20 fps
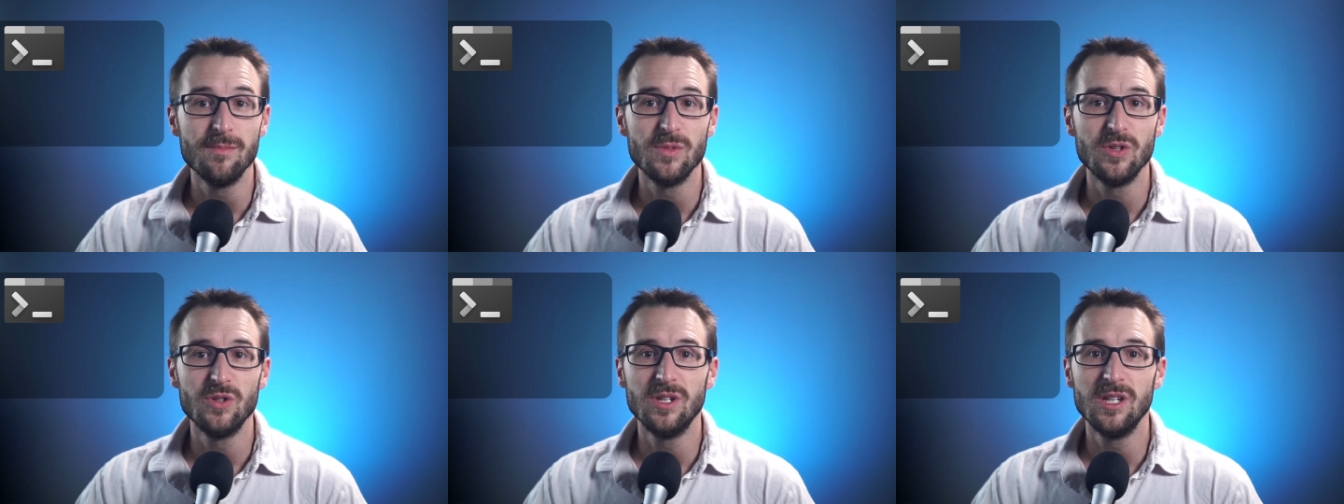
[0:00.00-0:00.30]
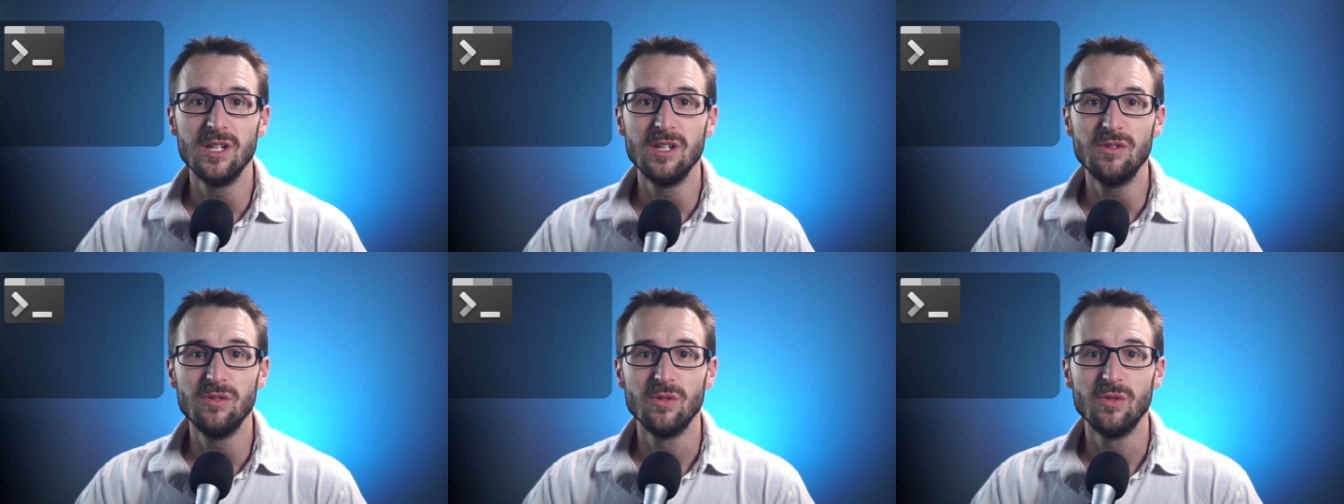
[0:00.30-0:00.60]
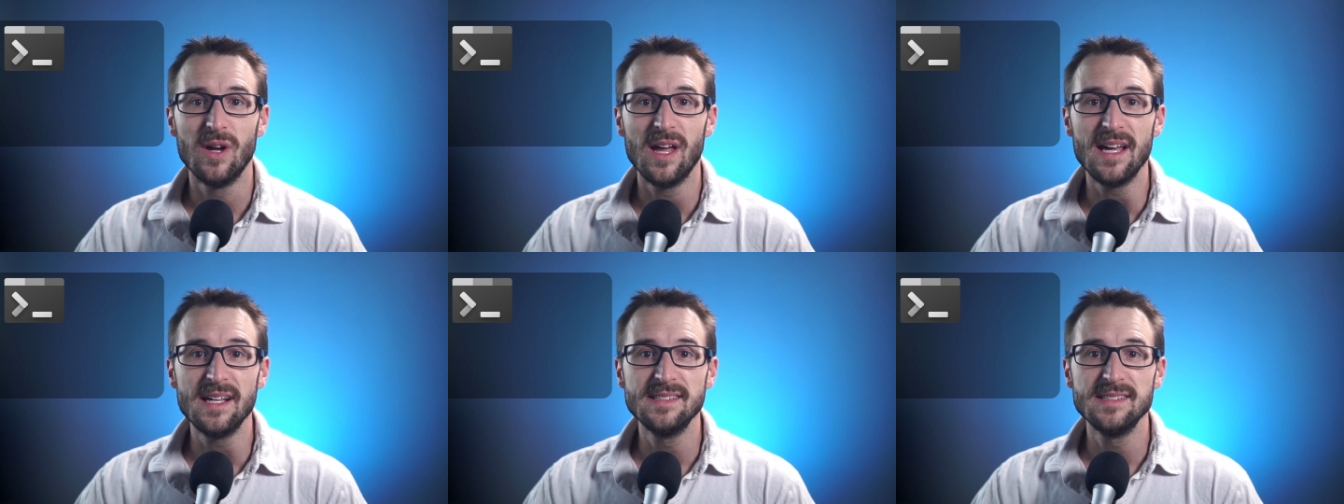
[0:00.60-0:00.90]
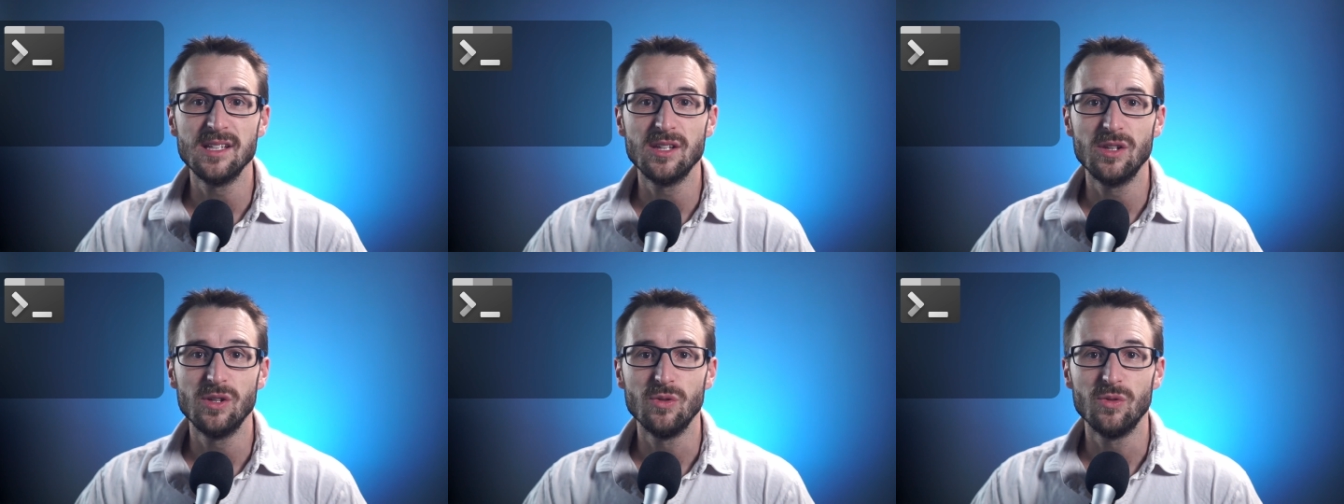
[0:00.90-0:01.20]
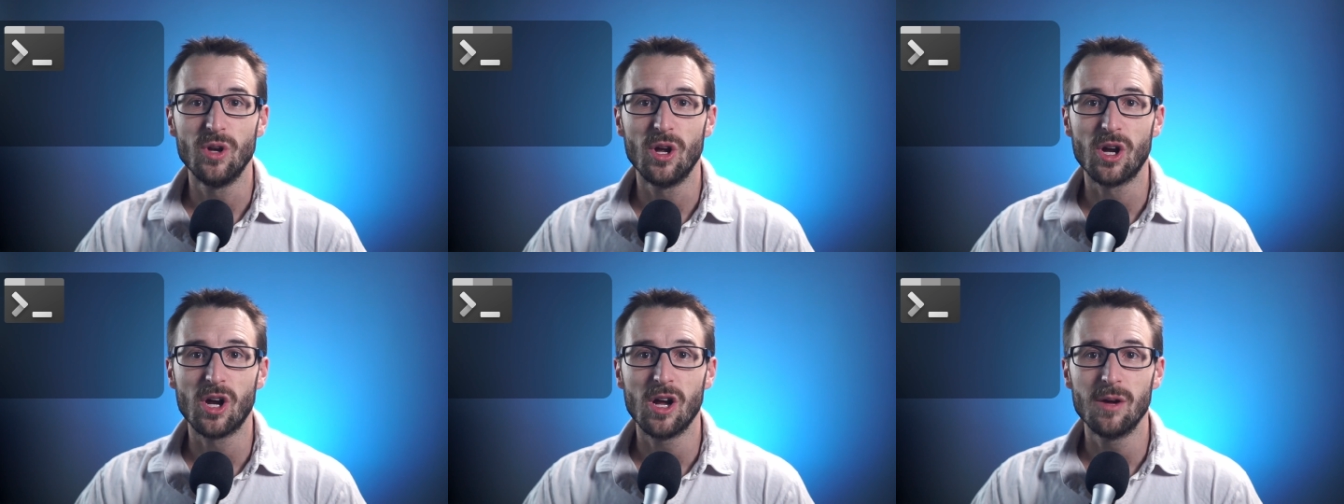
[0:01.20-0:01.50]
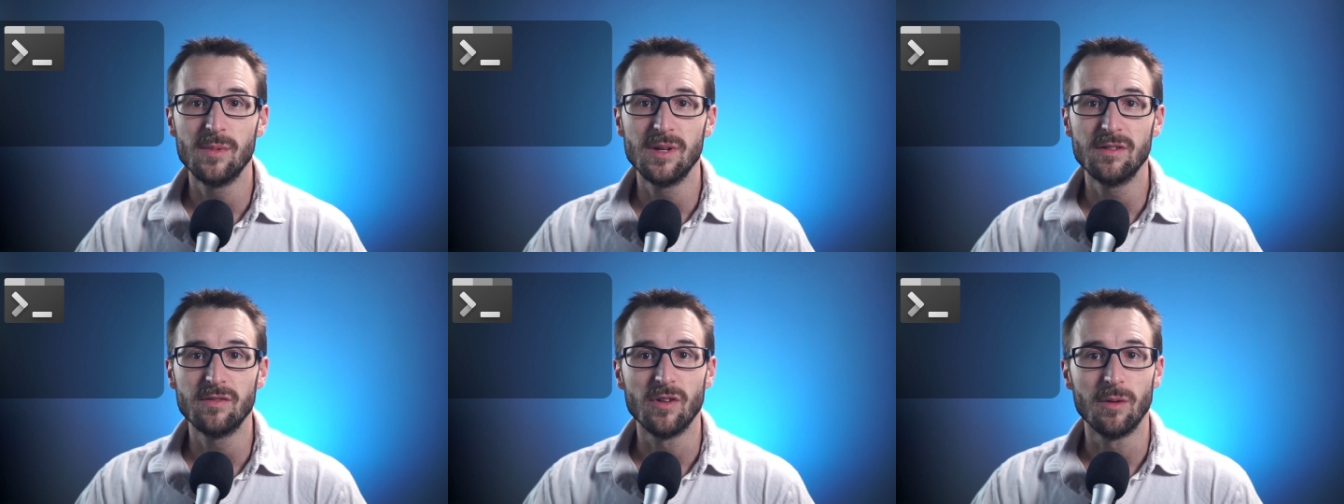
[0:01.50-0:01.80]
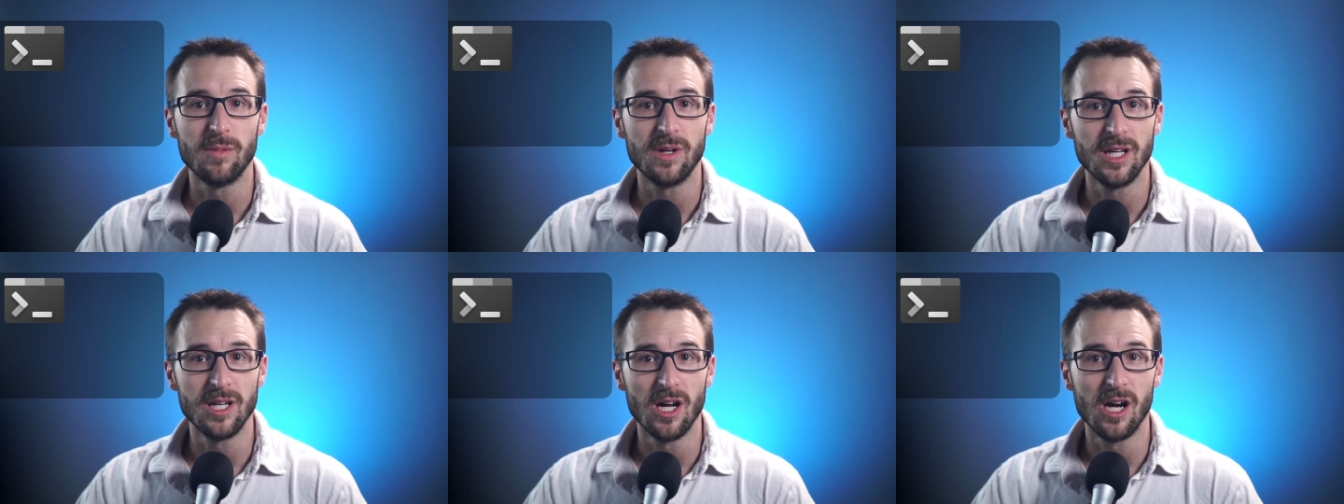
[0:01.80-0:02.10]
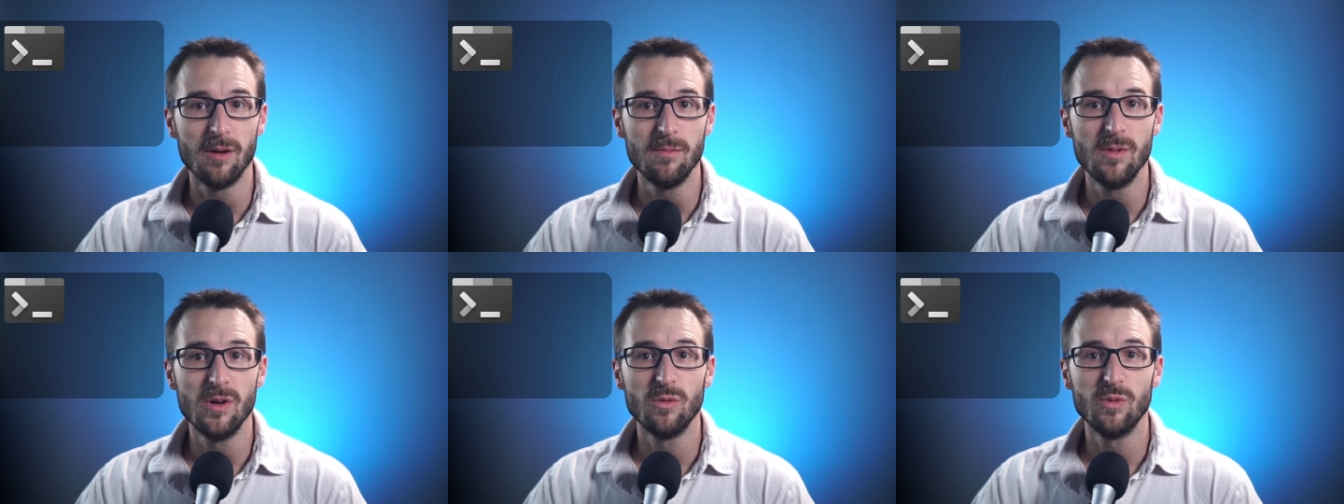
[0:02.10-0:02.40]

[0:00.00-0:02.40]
you need to execute a command from GitHub,